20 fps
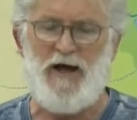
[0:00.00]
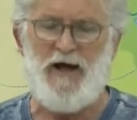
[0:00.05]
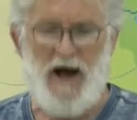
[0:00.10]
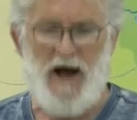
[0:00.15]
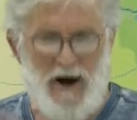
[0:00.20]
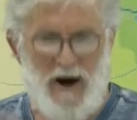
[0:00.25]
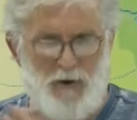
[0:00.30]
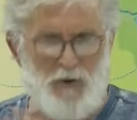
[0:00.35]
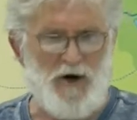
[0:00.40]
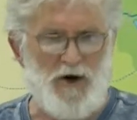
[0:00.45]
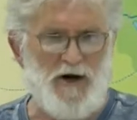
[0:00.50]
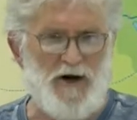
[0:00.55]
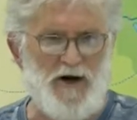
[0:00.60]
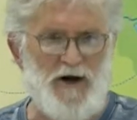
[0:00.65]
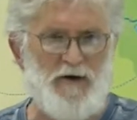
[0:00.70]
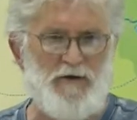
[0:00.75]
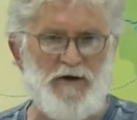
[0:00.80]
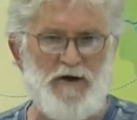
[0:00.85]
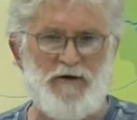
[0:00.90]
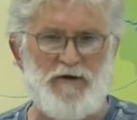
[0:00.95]
I want to know
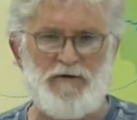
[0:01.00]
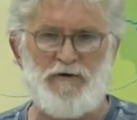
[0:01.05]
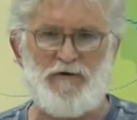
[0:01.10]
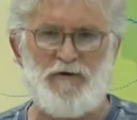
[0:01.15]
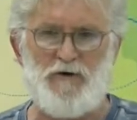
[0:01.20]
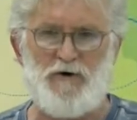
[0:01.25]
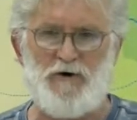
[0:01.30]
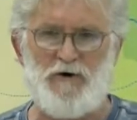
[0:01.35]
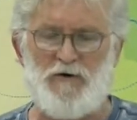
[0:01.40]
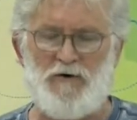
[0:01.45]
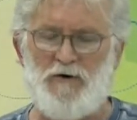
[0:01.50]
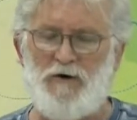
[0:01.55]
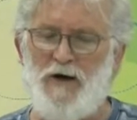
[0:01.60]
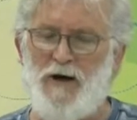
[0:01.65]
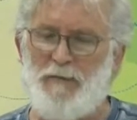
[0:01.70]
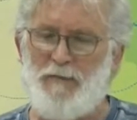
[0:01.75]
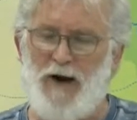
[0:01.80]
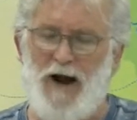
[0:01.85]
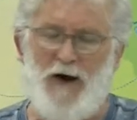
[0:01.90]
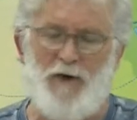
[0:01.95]
the historical,
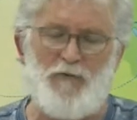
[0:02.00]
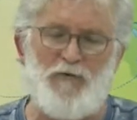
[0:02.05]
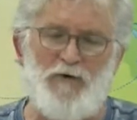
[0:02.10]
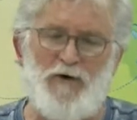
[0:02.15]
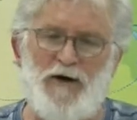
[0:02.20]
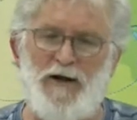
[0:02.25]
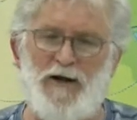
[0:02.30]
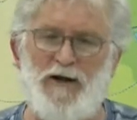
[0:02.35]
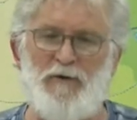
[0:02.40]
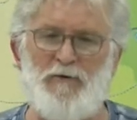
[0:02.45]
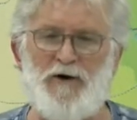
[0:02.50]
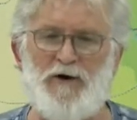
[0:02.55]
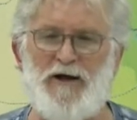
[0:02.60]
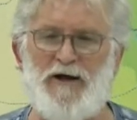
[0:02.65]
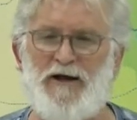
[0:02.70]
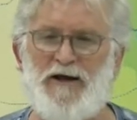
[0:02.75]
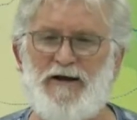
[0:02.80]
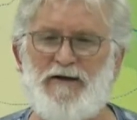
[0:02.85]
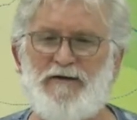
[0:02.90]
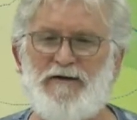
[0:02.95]
but I really want to get